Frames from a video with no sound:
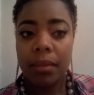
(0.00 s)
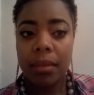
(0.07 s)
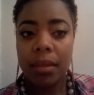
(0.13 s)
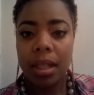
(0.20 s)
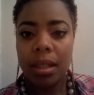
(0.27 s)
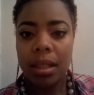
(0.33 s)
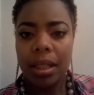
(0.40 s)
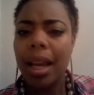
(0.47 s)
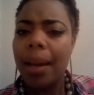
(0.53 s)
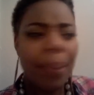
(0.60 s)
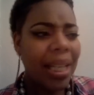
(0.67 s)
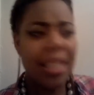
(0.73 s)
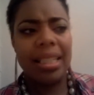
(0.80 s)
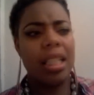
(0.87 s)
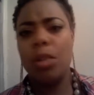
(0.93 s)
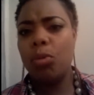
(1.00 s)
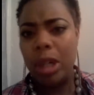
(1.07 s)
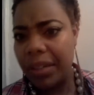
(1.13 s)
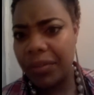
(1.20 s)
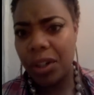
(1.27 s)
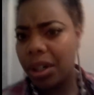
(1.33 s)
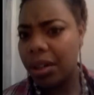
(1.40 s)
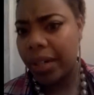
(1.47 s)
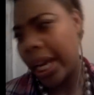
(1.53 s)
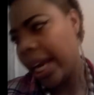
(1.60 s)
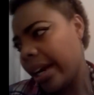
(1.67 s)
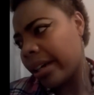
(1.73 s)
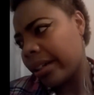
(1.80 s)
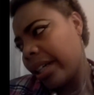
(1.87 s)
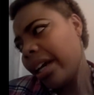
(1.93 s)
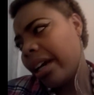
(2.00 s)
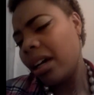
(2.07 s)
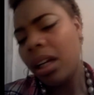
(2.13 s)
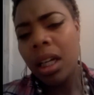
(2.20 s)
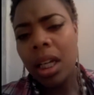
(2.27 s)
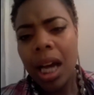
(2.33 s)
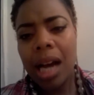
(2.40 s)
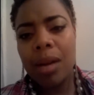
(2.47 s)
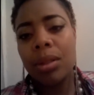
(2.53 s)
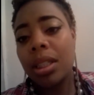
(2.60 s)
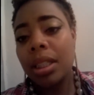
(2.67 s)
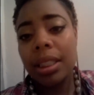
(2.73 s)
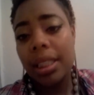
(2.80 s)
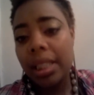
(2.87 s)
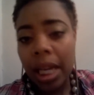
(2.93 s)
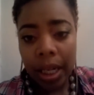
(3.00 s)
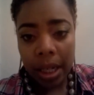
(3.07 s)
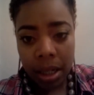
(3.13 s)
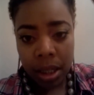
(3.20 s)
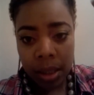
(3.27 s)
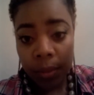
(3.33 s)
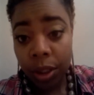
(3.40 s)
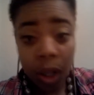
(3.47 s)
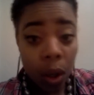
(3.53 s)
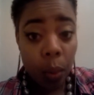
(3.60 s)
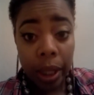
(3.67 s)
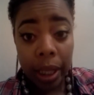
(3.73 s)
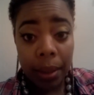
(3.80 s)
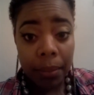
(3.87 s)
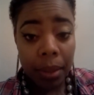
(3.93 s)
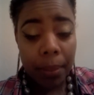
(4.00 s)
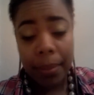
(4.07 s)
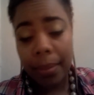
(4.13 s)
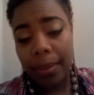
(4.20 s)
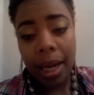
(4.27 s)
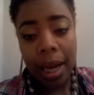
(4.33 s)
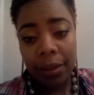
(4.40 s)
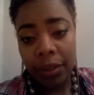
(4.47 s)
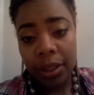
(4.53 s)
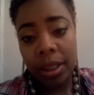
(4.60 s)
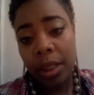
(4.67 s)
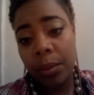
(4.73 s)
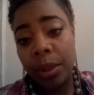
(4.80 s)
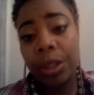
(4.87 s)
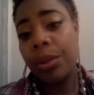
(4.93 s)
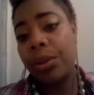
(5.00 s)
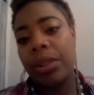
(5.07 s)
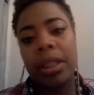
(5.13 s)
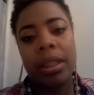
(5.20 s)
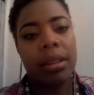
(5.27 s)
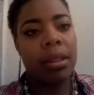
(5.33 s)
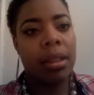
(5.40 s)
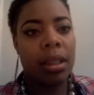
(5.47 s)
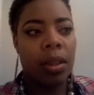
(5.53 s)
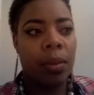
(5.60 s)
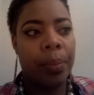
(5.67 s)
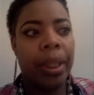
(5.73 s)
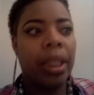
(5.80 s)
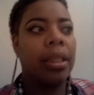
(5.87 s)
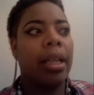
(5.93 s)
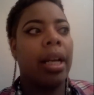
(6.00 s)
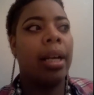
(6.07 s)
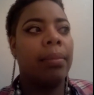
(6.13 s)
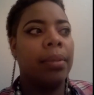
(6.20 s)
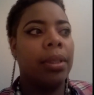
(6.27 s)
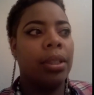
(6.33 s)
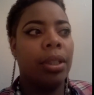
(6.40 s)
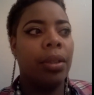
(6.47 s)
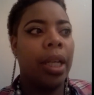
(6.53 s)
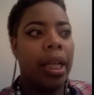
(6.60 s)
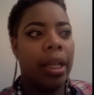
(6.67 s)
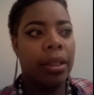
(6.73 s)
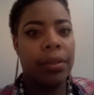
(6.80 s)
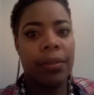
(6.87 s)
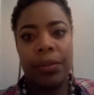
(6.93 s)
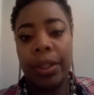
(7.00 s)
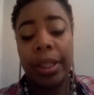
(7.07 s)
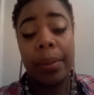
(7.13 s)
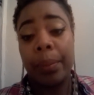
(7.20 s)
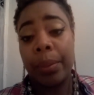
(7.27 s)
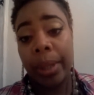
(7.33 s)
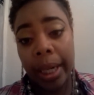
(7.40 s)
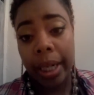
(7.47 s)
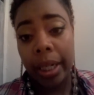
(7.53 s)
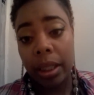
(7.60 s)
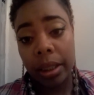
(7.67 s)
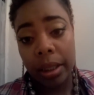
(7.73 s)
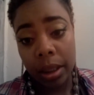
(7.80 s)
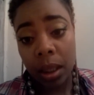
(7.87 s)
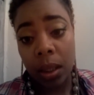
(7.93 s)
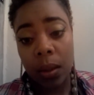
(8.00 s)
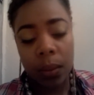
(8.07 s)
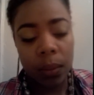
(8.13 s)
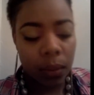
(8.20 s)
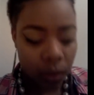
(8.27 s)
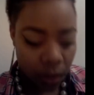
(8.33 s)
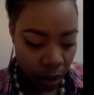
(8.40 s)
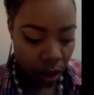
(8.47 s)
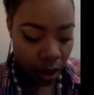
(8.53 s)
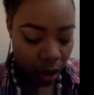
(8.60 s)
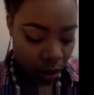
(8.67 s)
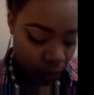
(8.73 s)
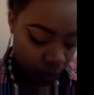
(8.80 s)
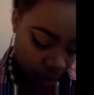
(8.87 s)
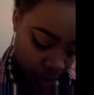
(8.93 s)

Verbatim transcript: yeah, basically weave your own hair. Yeah. I was gonna say um sew in, but obviously when you do you know, big chop, it's no hair, it's freaking braid. So yeah, whatever. Uh,